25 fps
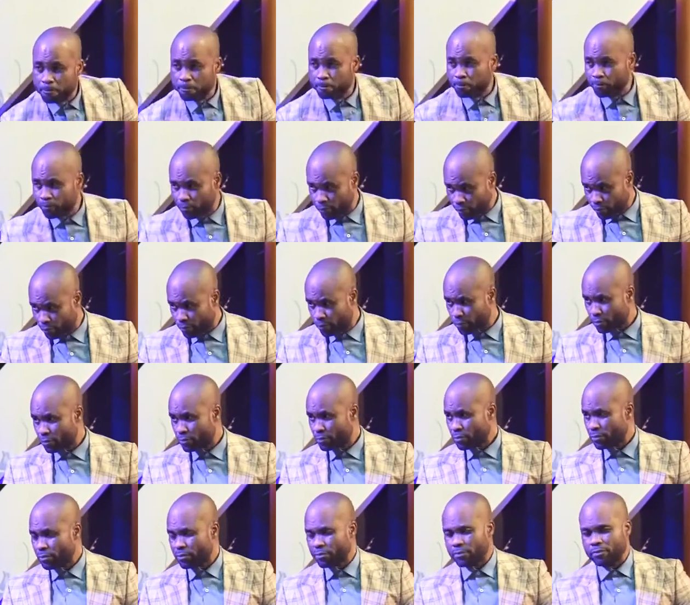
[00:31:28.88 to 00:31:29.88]

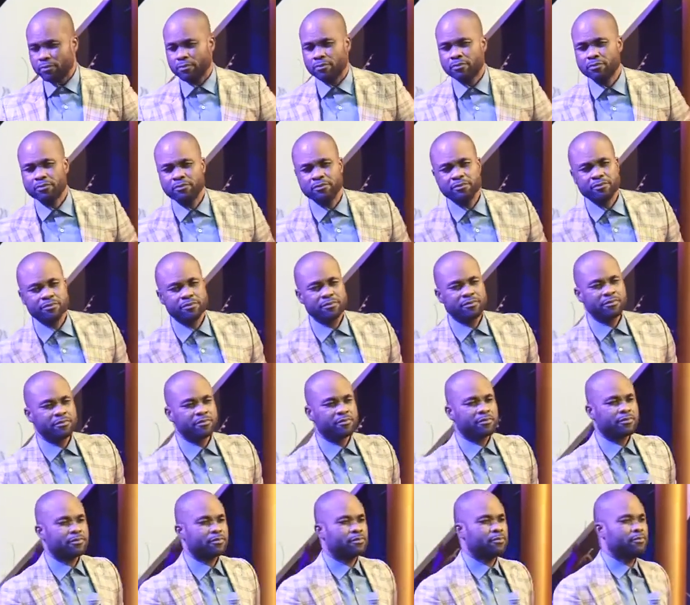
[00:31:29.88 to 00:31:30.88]

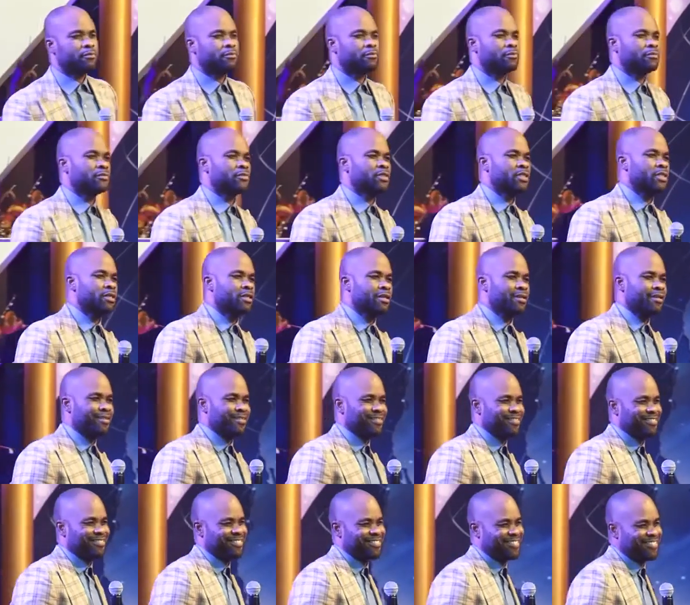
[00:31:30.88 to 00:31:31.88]

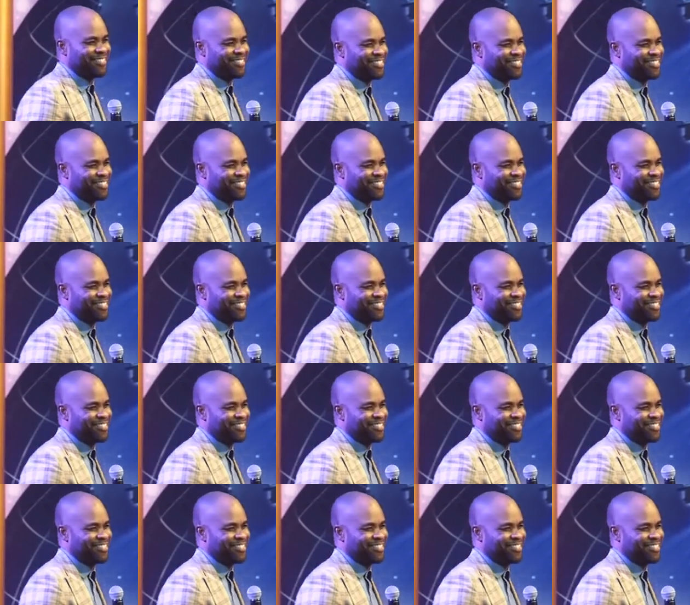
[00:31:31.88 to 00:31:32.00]
No one is speaking in this clip.